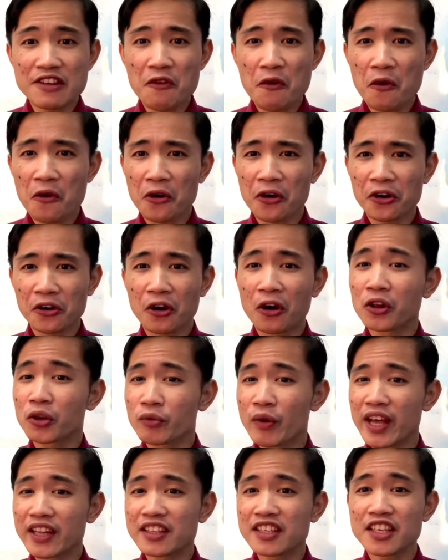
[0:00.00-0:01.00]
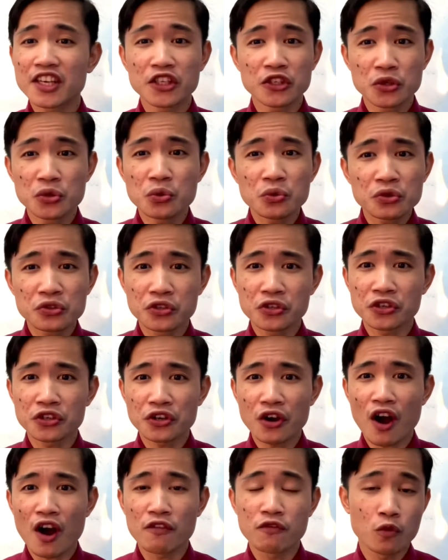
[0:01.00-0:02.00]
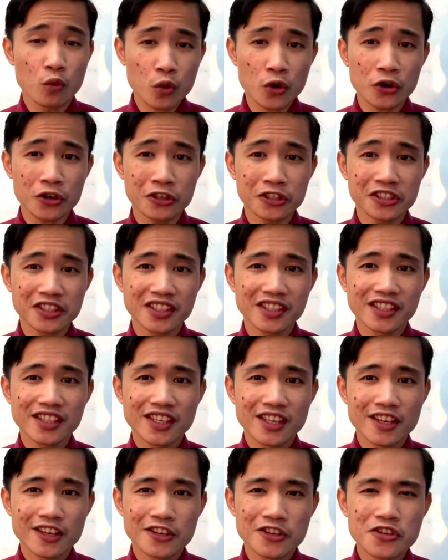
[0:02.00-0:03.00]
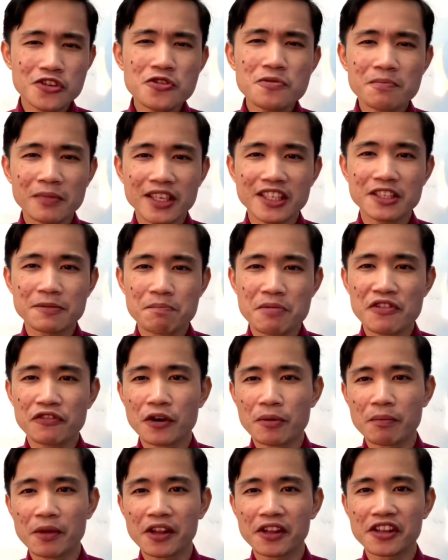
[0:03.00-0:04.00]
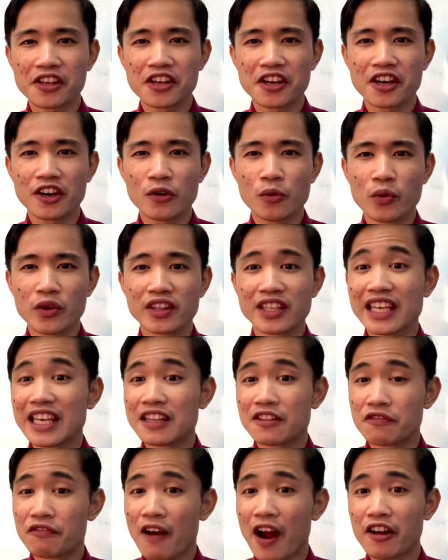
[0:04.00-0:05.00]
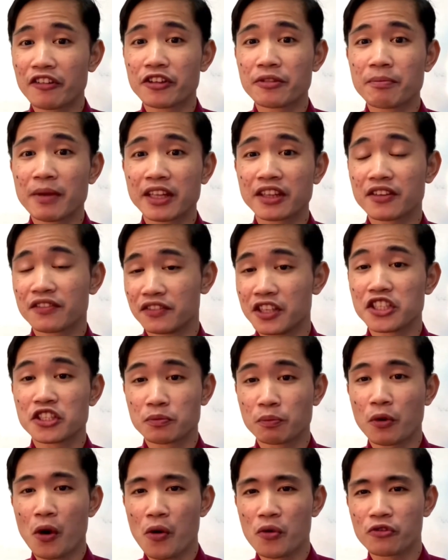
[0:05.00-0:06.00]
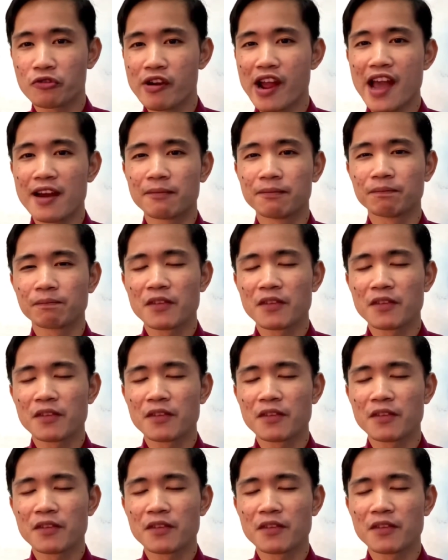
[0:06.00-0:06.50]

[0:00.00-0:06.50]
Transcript: or already a user of Word, you must be familiar with the environment of this program.